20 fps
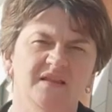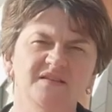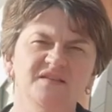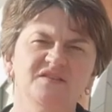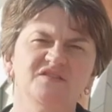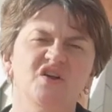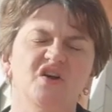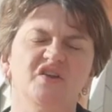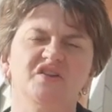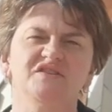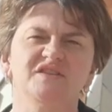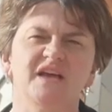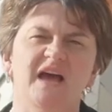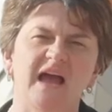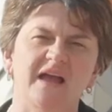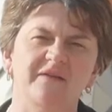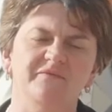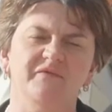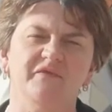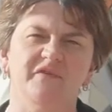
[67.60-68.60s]
This is not a
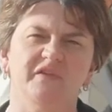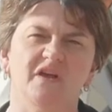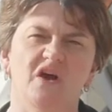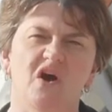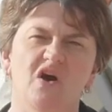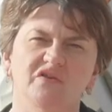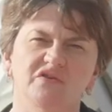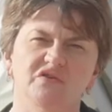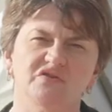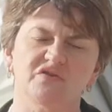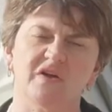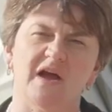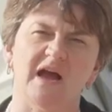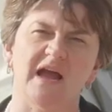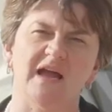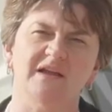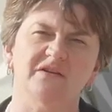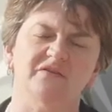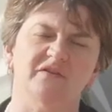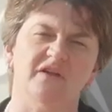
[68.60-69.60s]
time for the
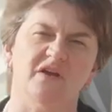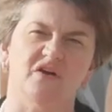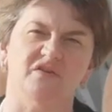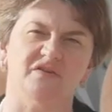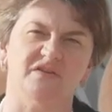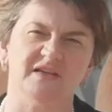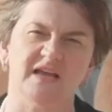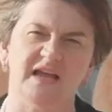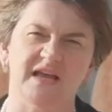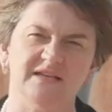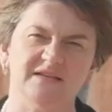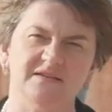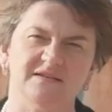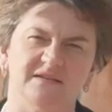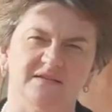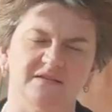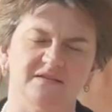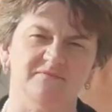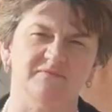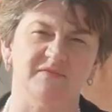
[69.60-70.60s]
untried or the
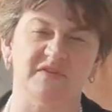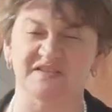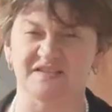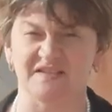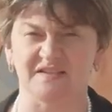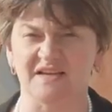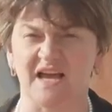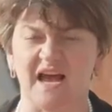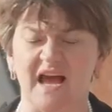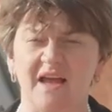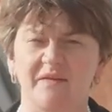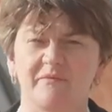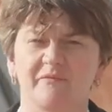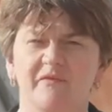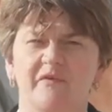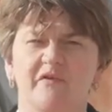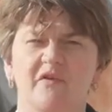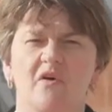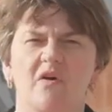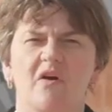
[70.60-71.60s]
untested. This is a time
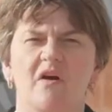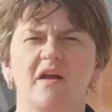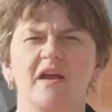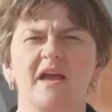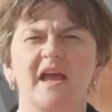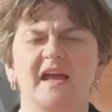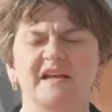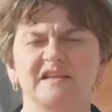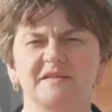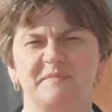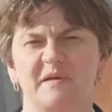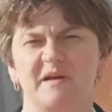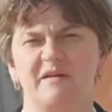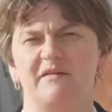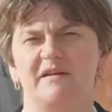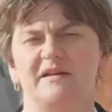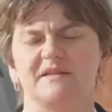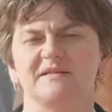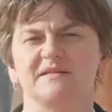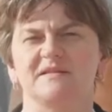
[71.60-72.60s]
for
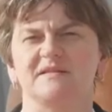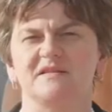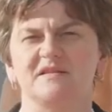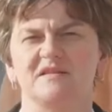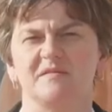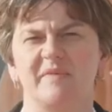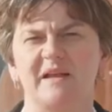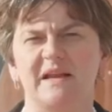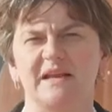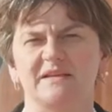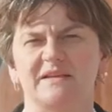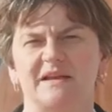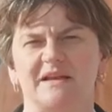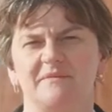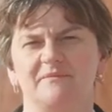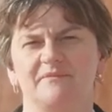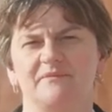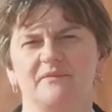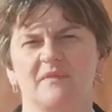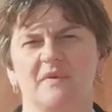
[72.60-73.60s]
experience and stability.
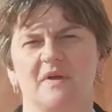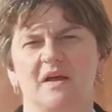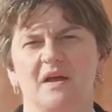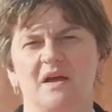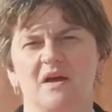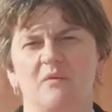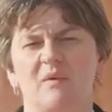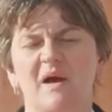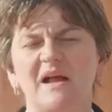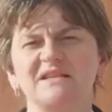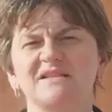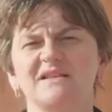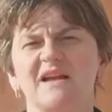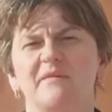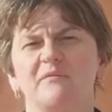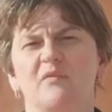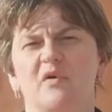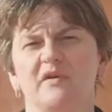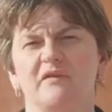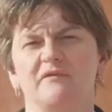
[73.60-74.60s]
Whilst
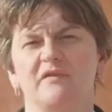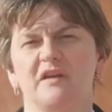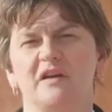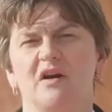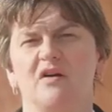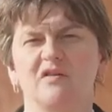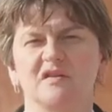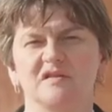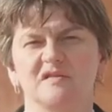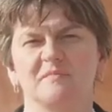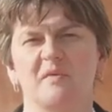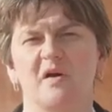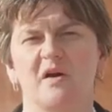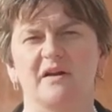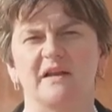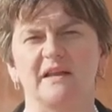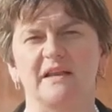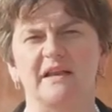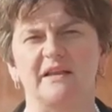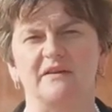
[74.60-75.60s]
I'm one of the youngest
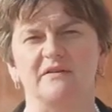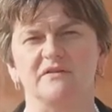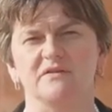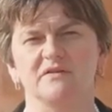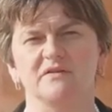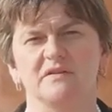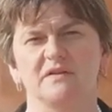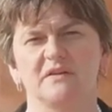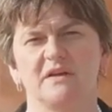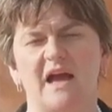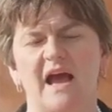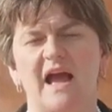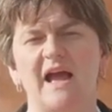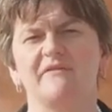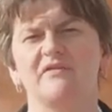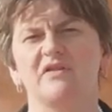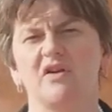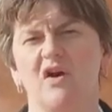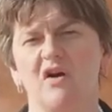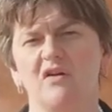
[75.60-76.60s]
party leaders, I
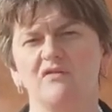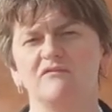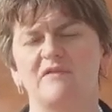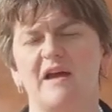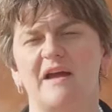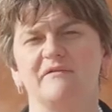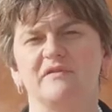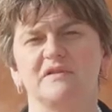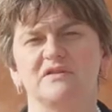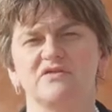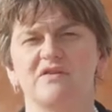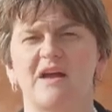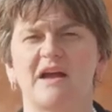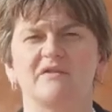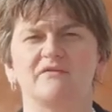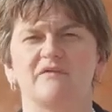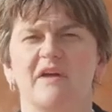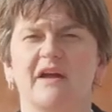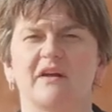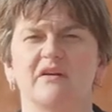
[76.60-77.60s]
have an unrivaled
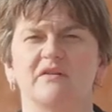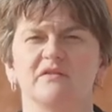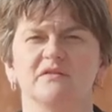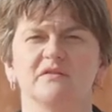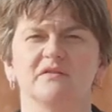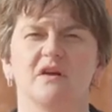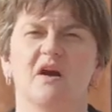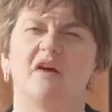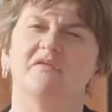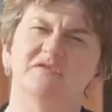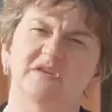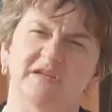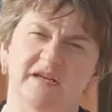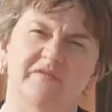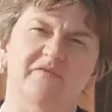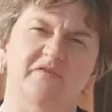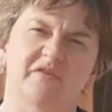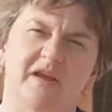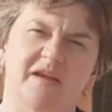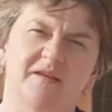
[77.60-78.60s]
track record of
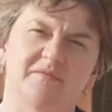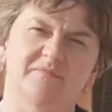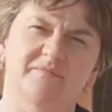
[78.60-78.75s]
delivery.